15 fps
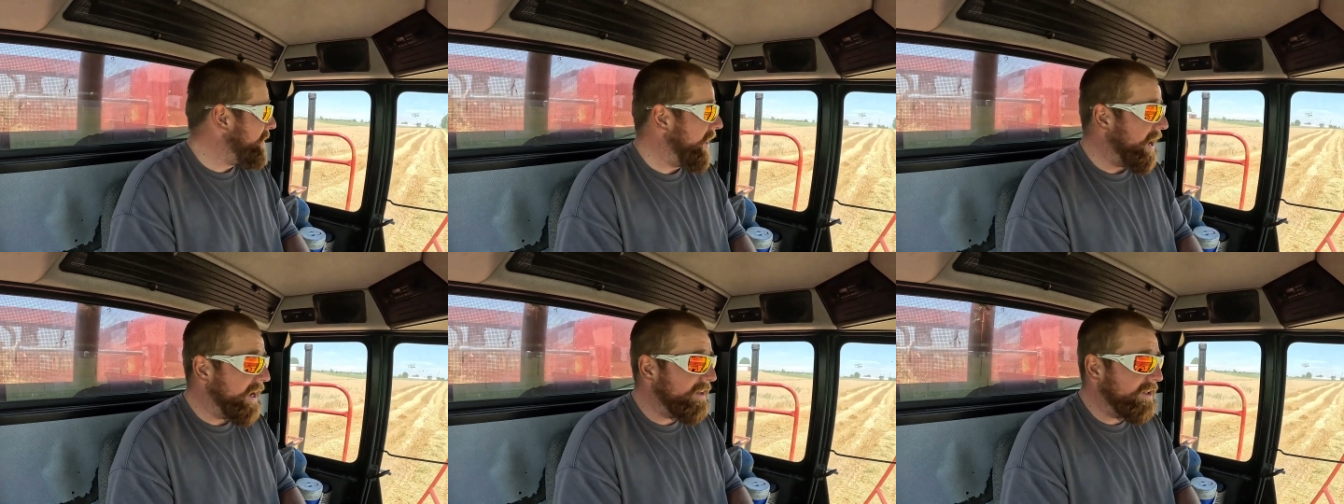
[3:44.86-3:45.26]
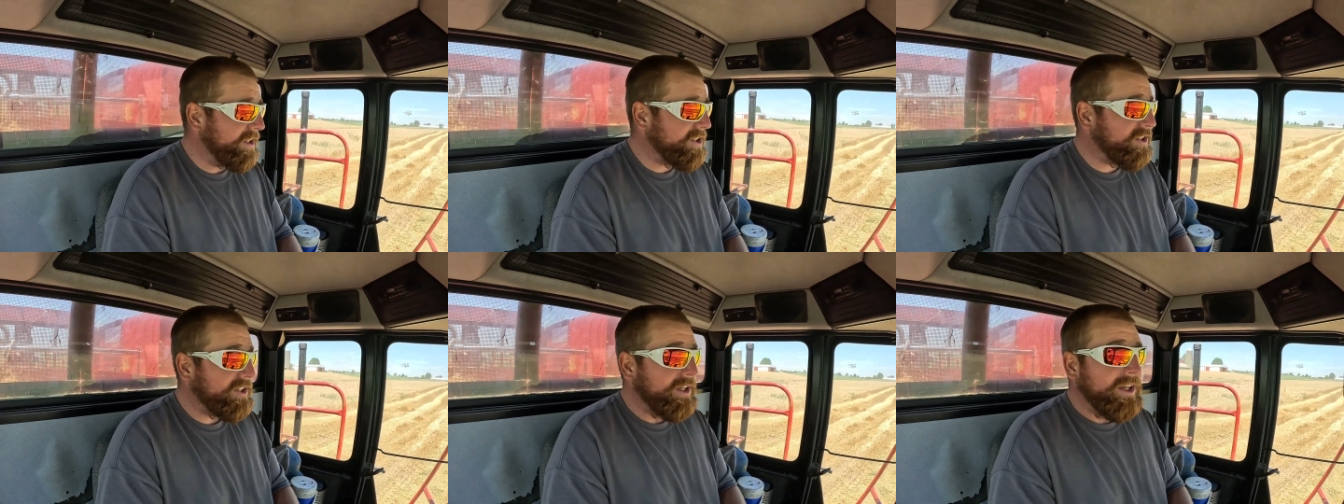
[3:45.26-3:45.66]
behind
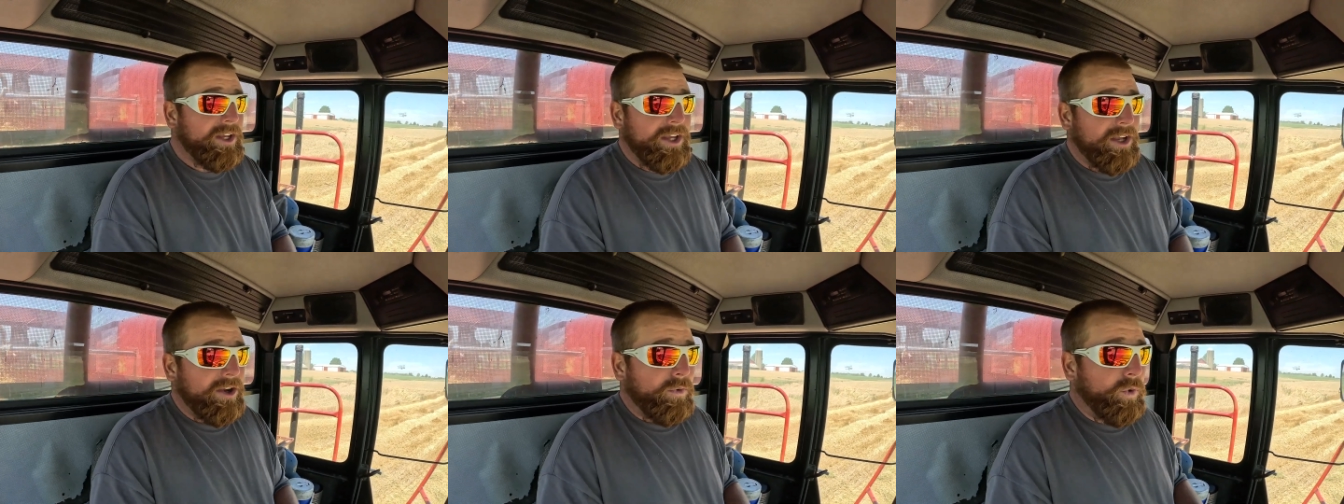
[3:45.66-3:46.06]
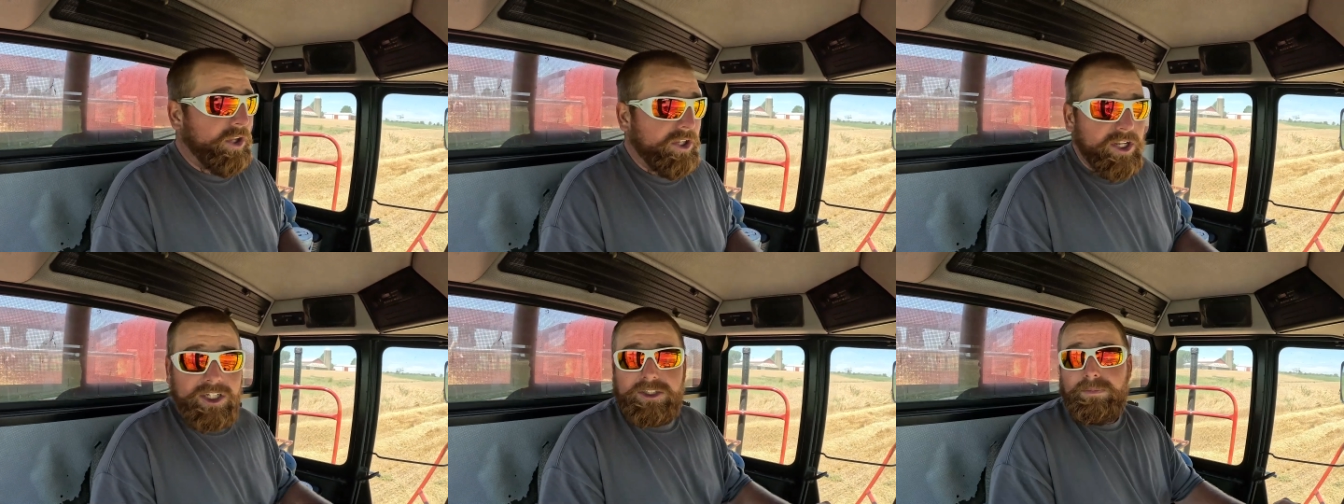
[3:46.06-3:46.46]
this
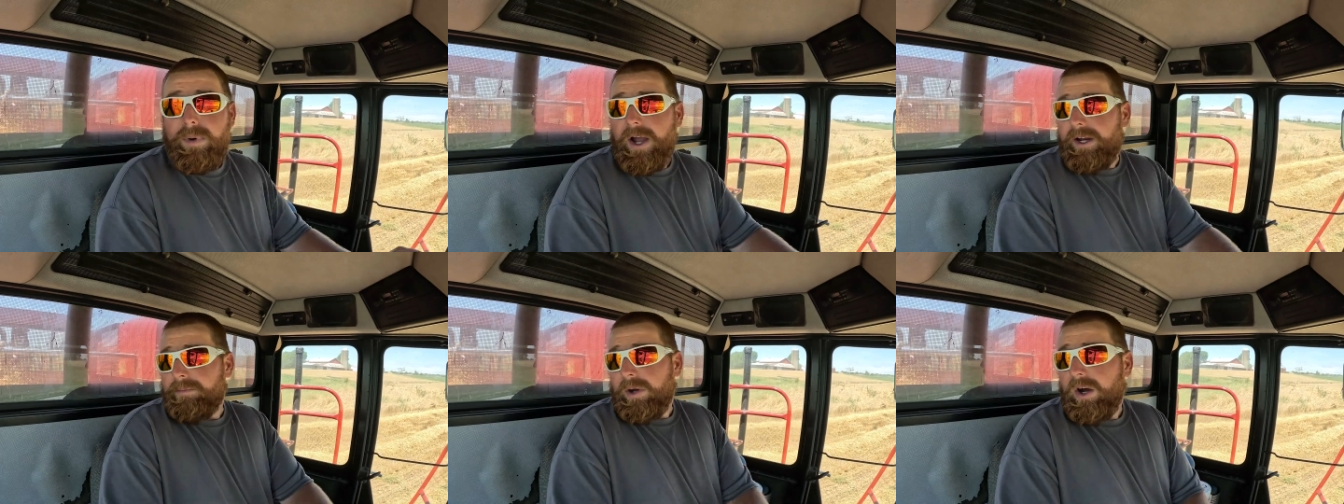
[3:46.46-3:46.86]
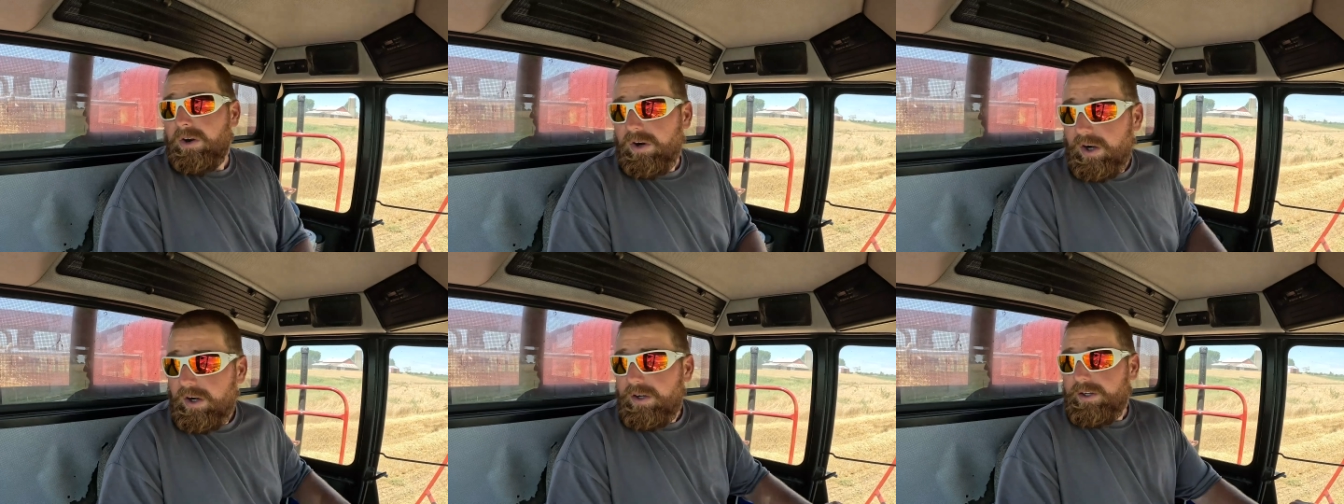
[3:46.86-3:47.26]
with a disc bind
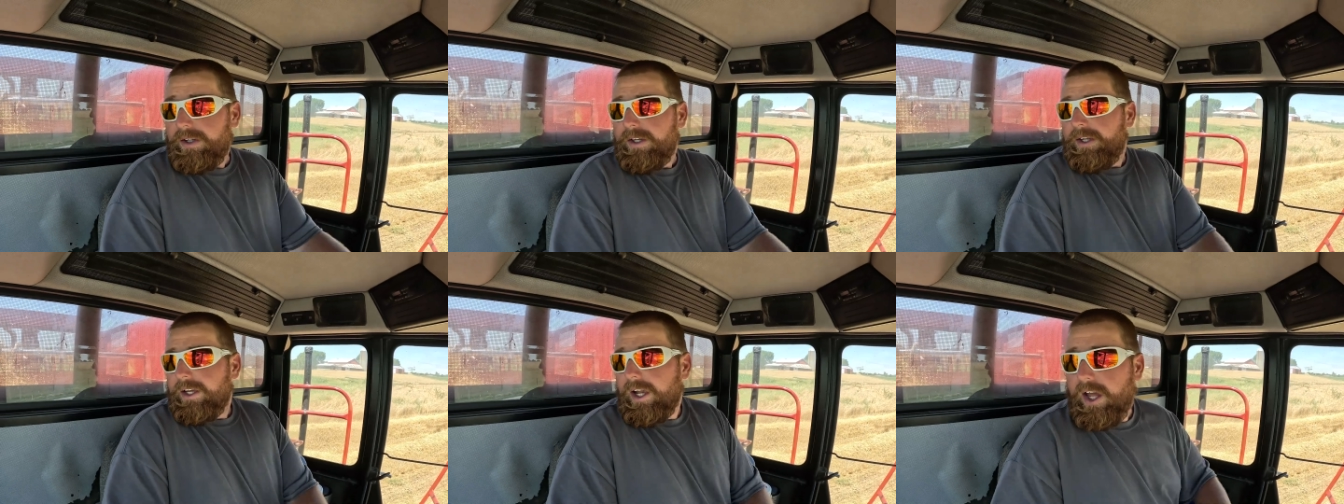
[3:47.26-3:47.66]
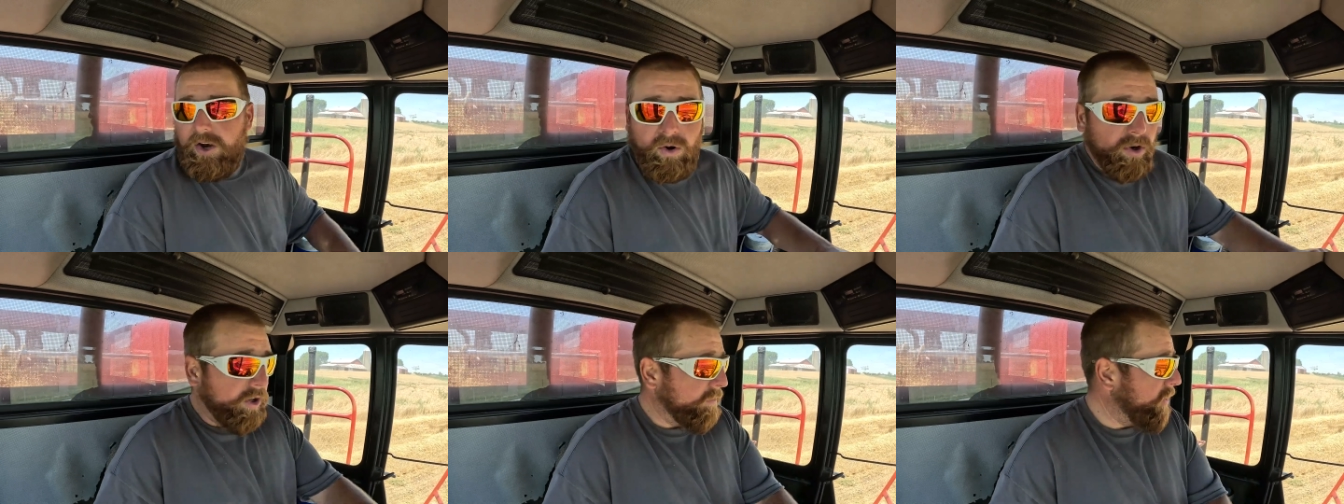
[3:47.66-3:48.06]
mower in
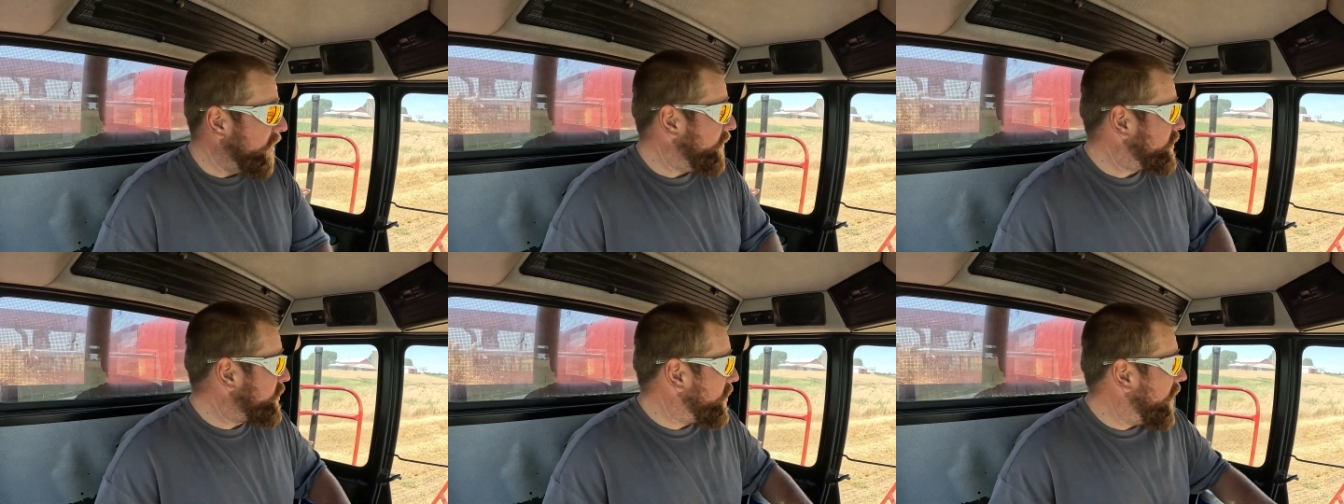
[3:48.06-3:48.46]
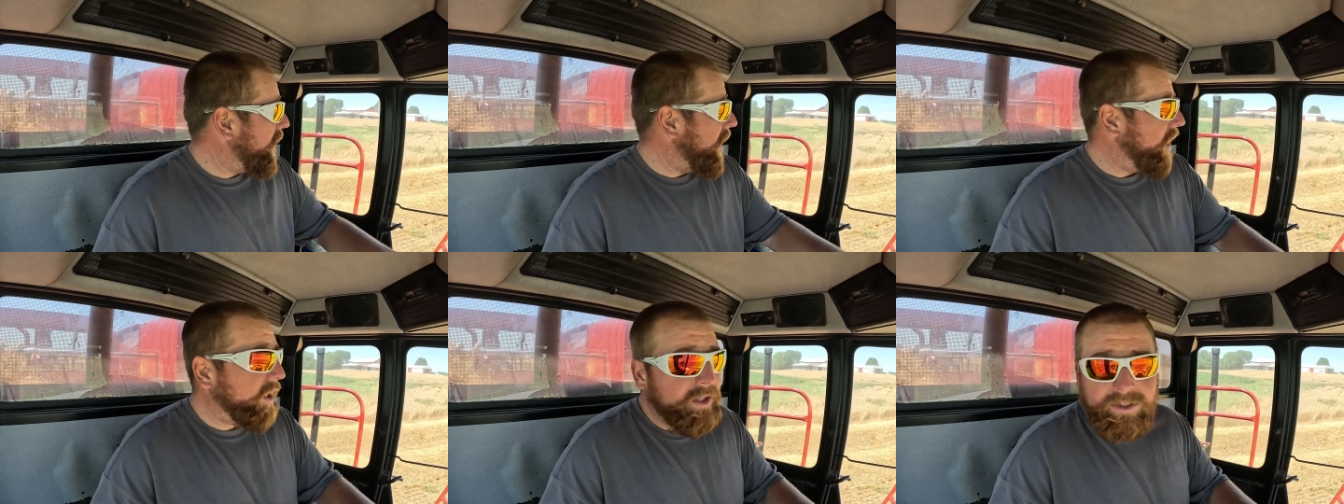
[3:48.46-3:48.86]
order to mow the
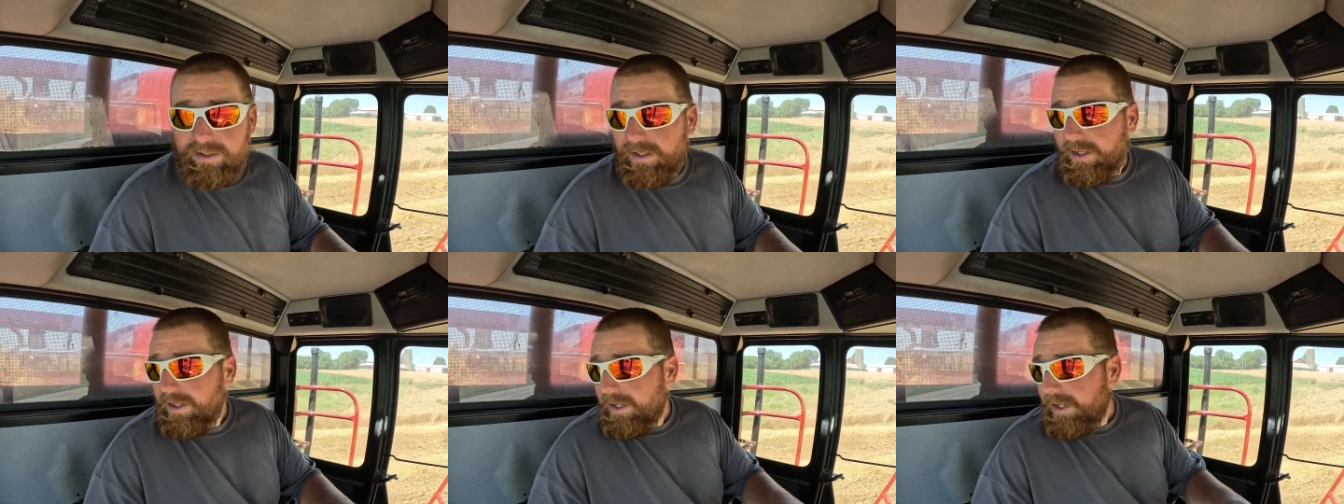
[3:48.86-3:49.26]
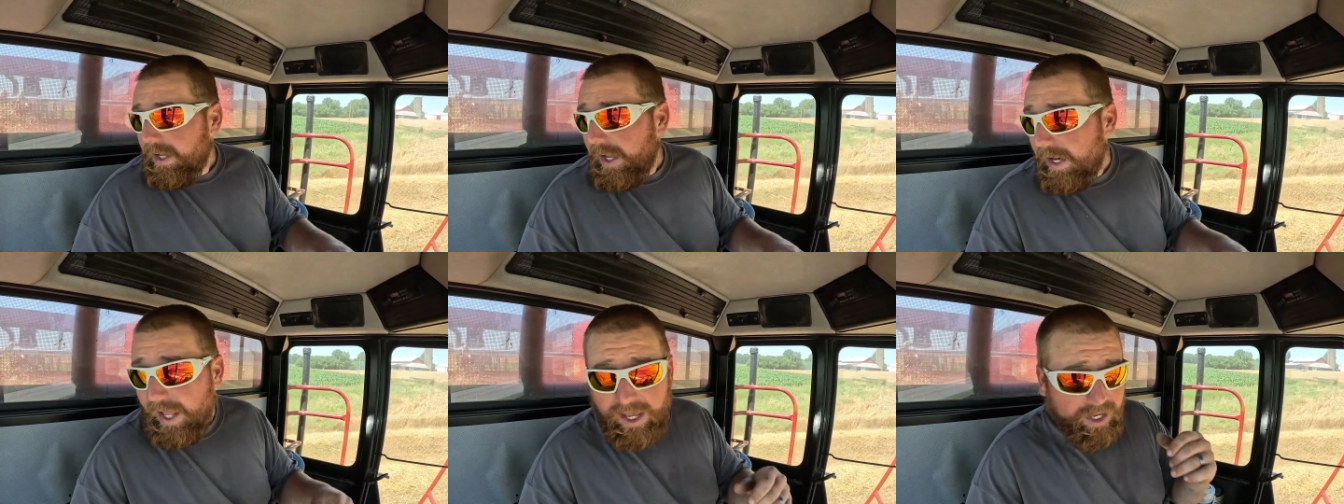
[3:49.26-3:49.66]
straw.
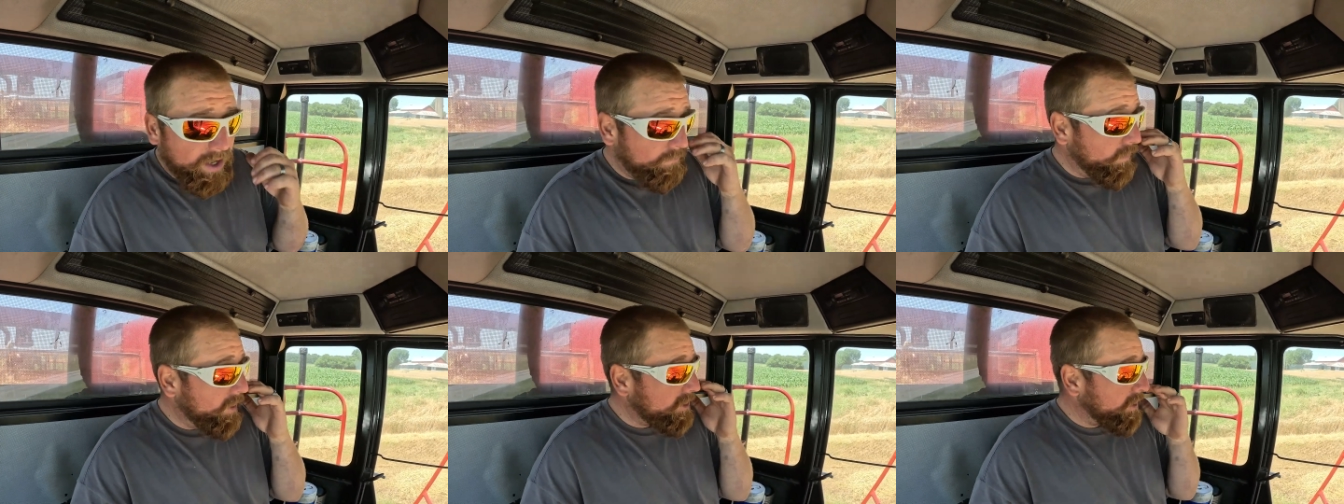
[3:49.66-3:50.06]
And hey, if it